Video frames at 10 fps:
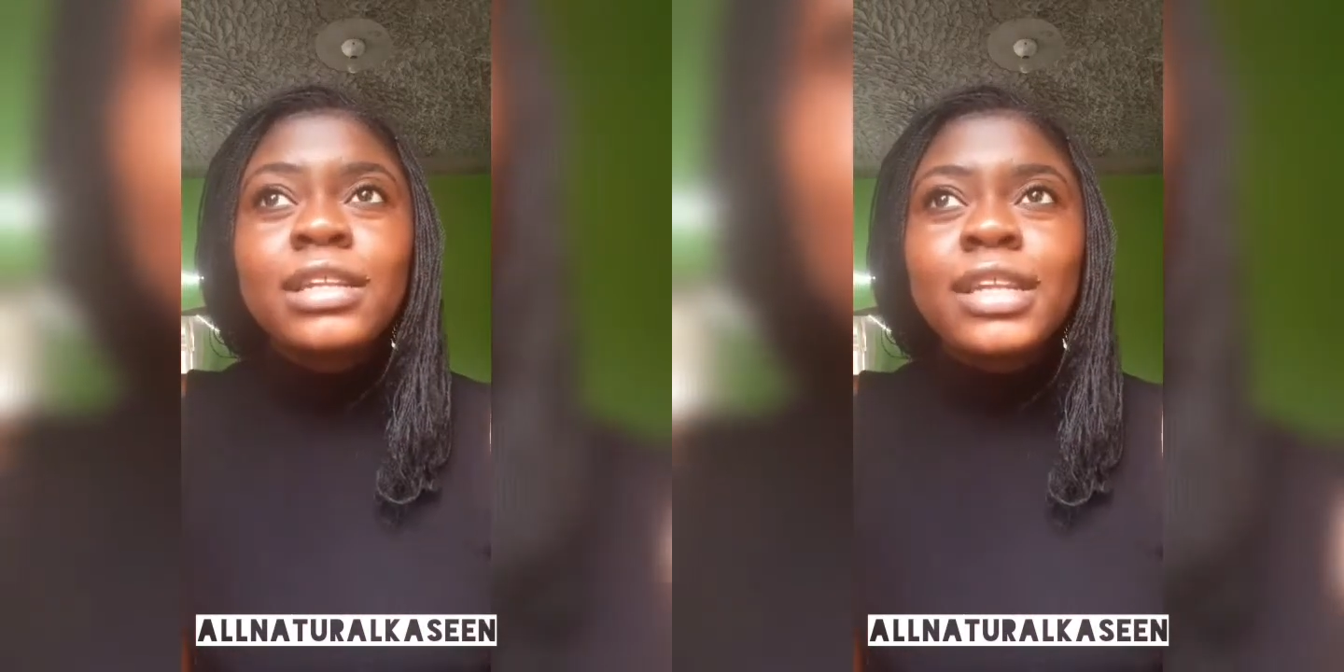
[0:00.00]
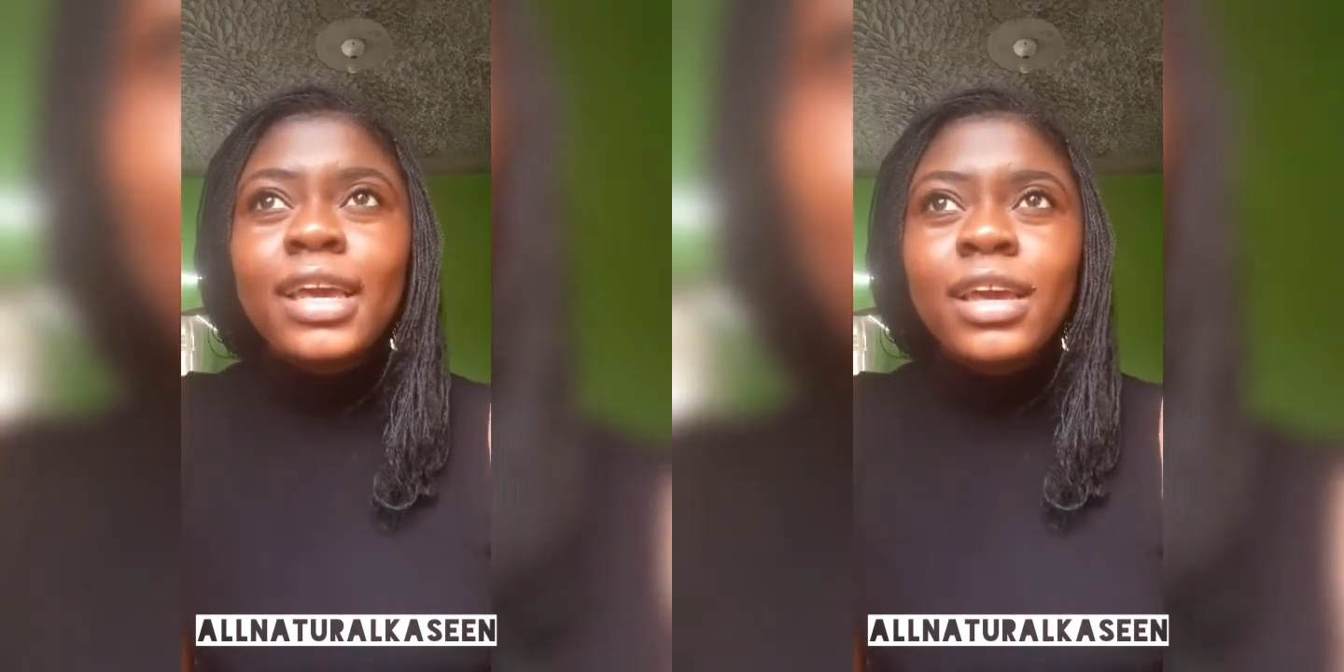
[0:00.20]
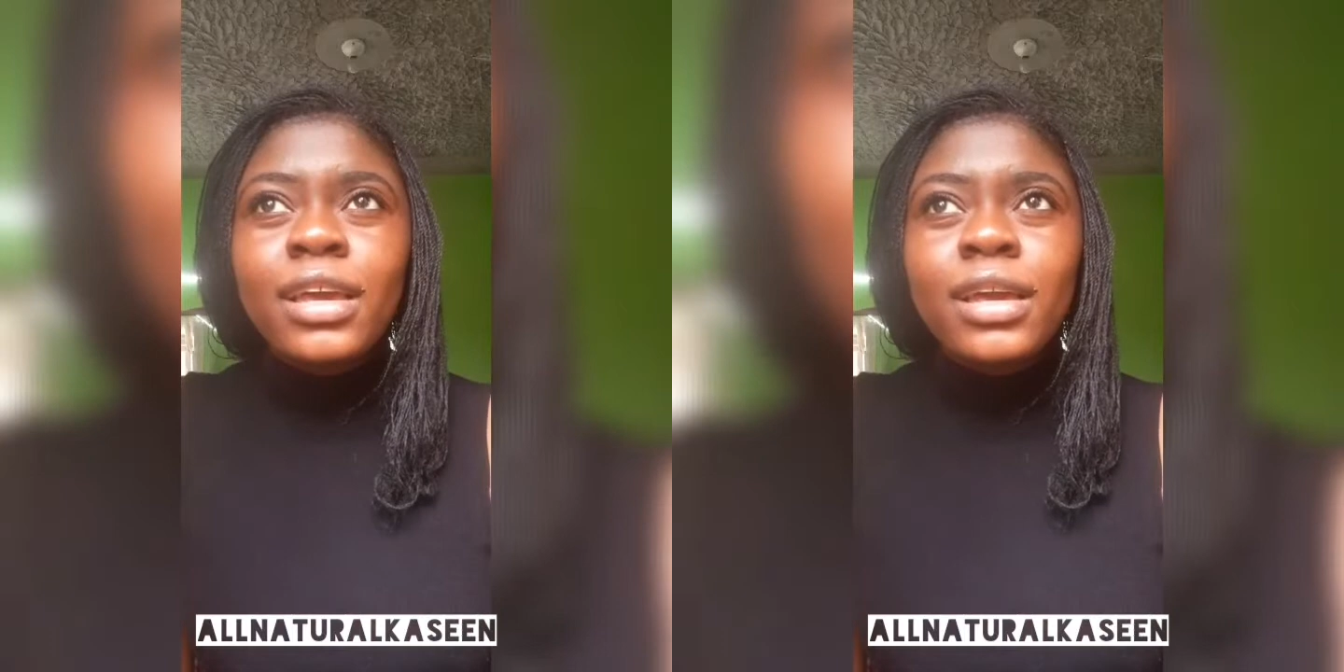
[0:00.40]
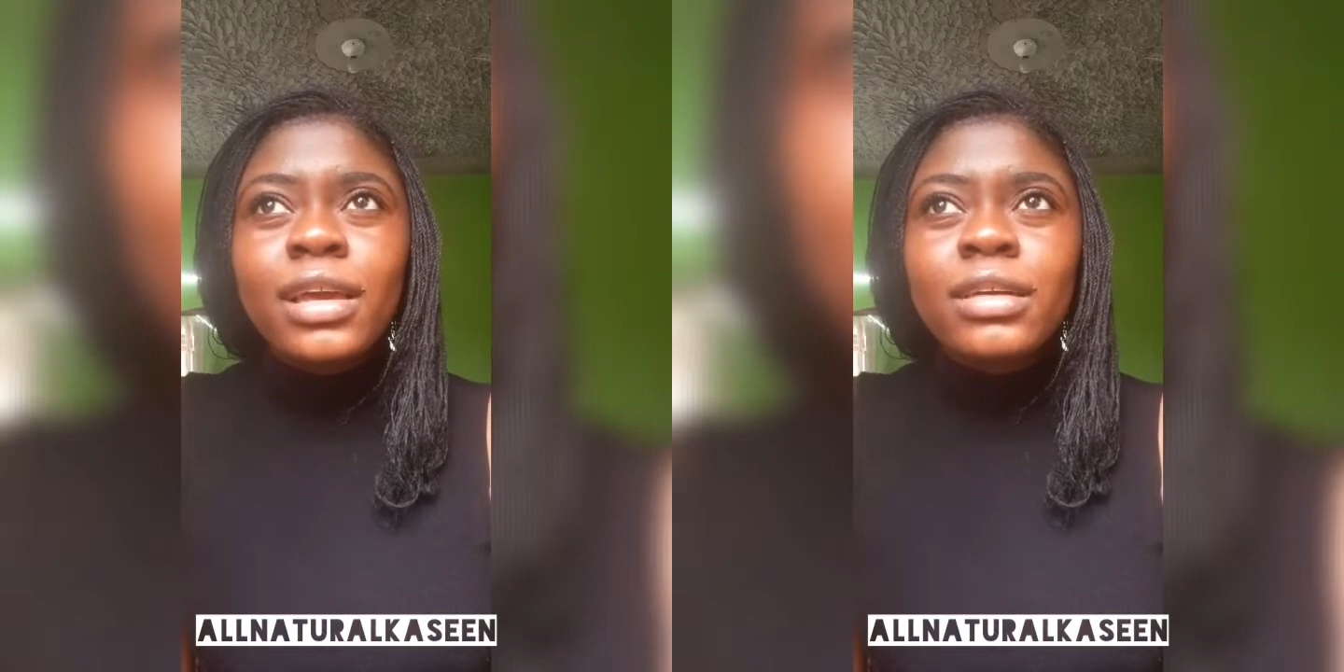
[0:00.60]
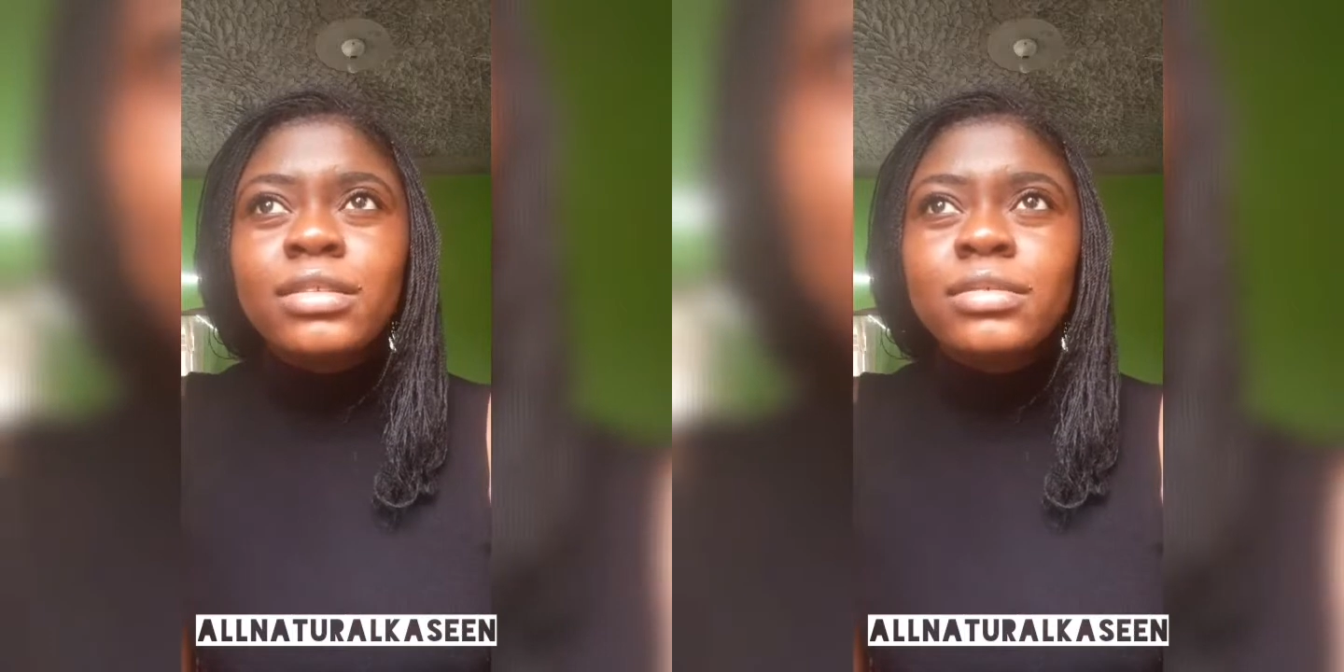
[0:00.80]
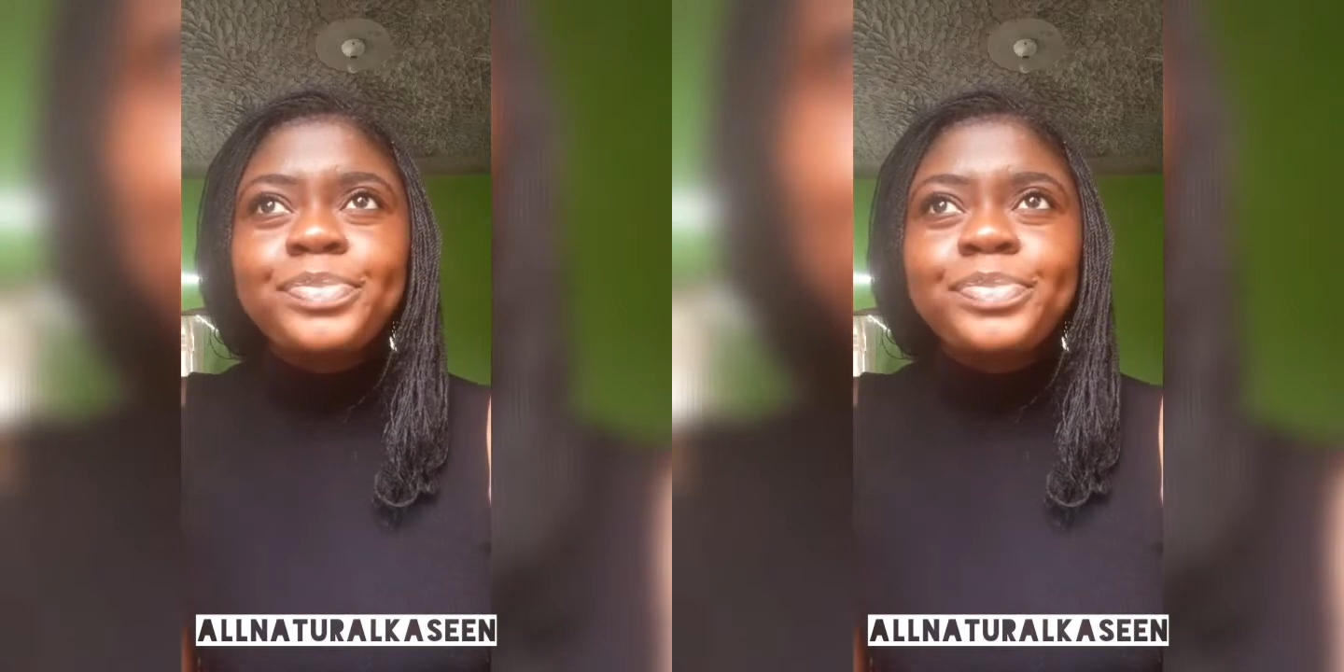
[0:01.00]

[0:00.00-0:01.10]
They